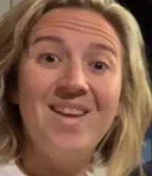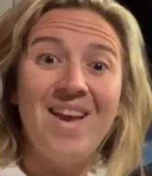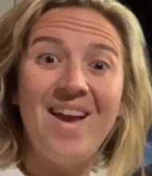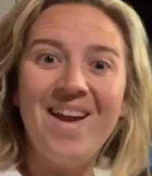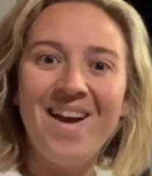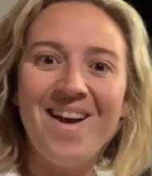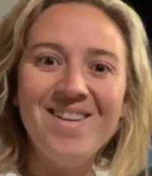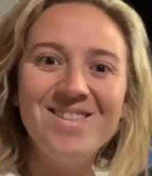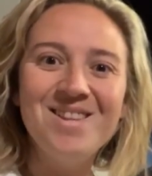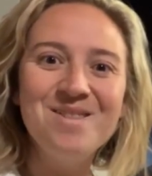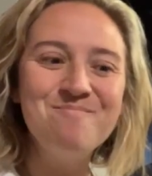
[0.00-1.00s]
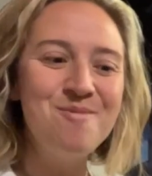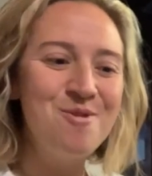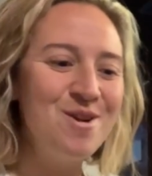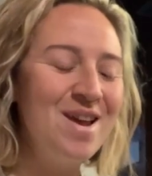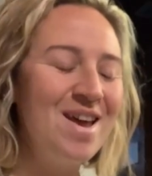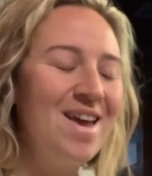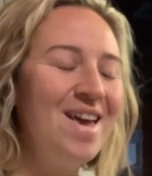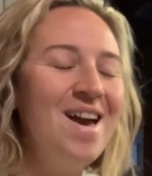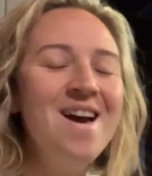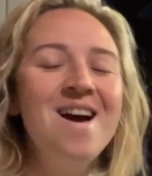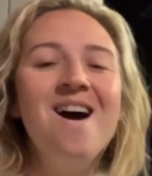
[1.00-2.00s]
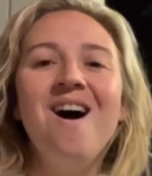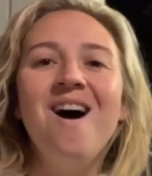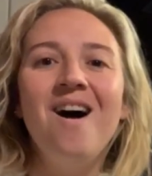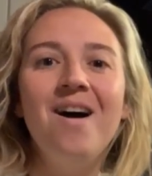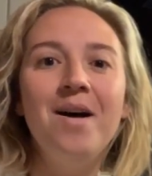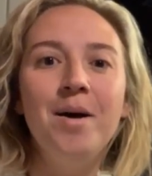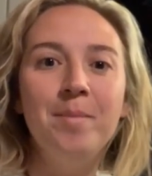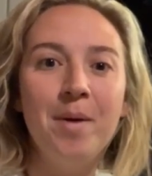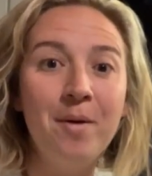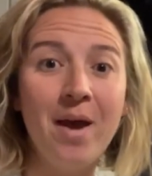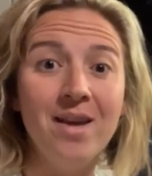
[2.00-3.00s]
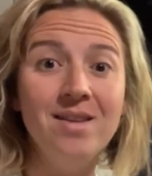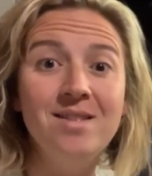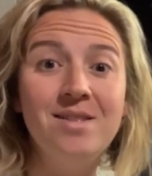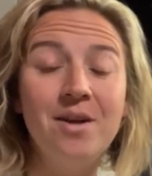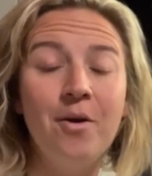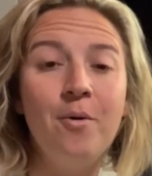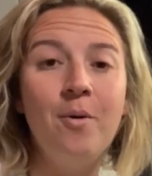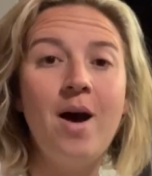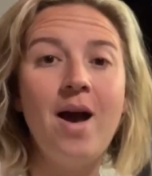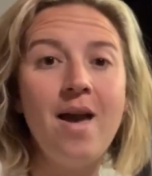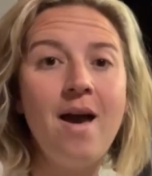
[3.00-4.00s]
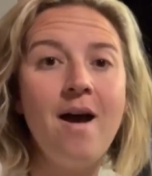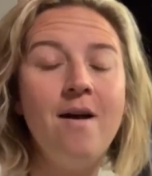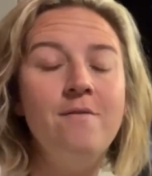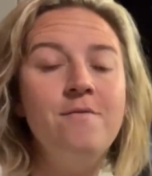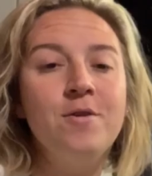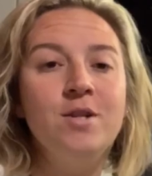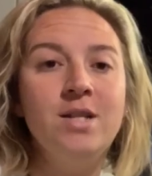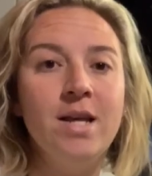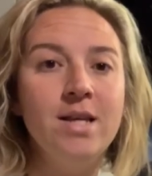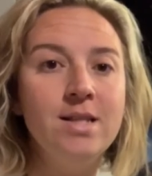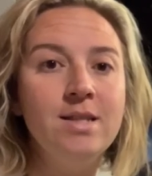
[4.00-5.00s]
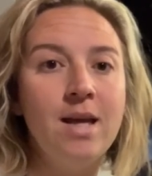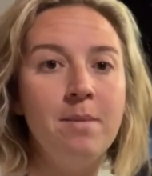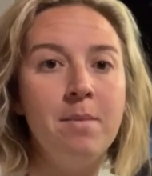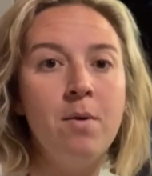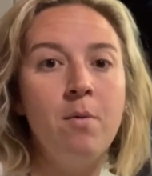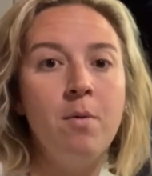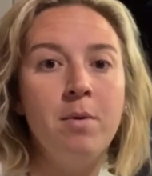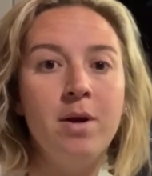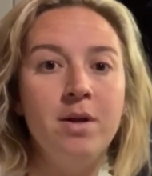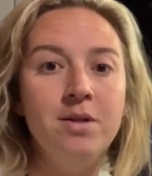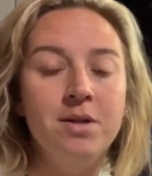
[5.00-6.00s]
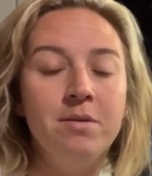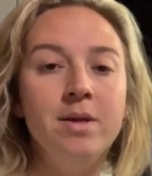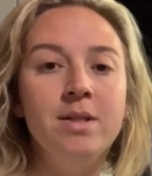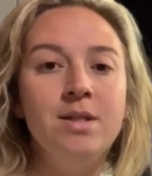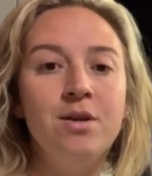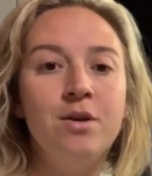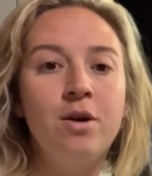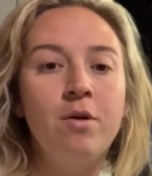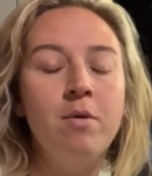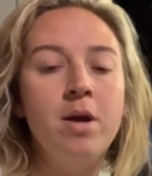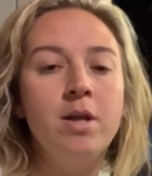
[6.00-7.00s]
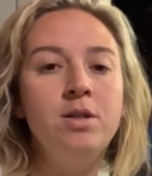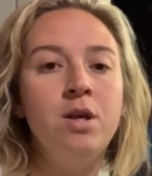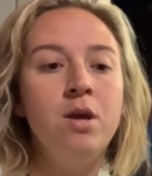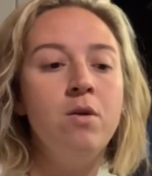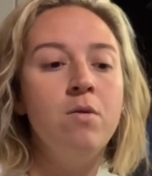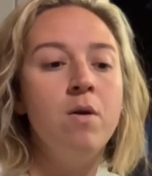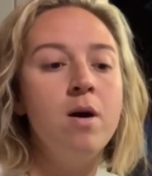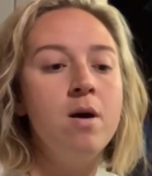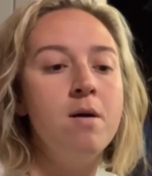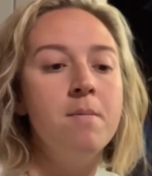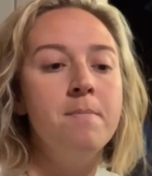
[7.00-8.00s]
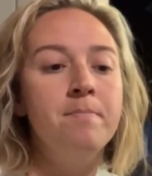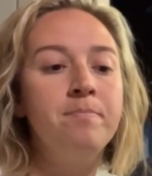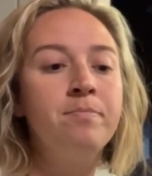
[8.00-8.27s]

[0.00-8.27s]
Hey guys, good morning. Okay, so I have for today's assignment, what we're going to do is you're going to